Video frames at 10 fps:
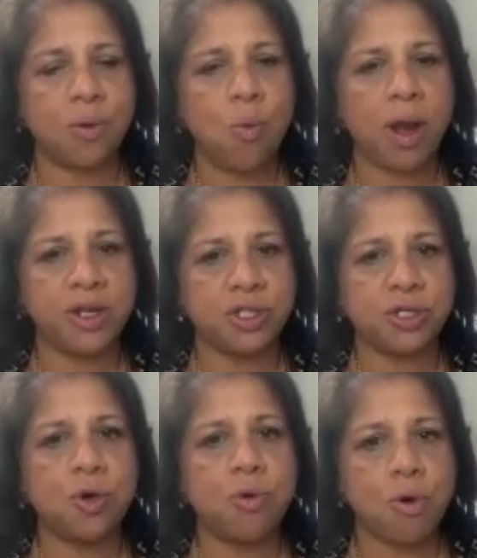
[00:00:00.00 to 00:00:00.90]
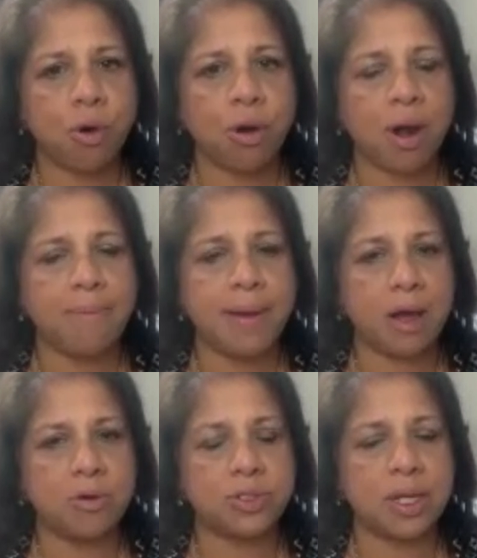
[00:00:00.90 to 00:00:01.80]
and wanting to know more
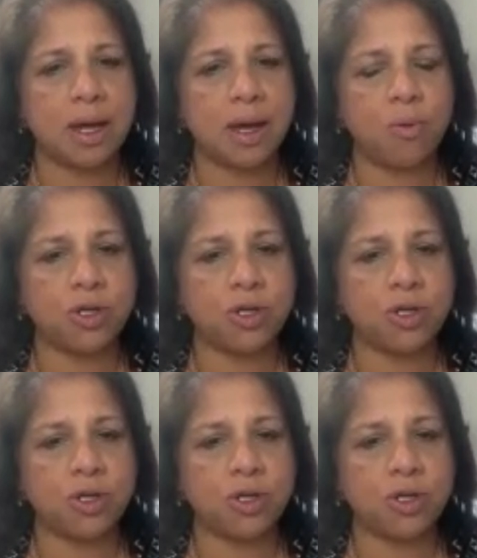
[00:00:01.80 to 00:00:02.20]
about uh,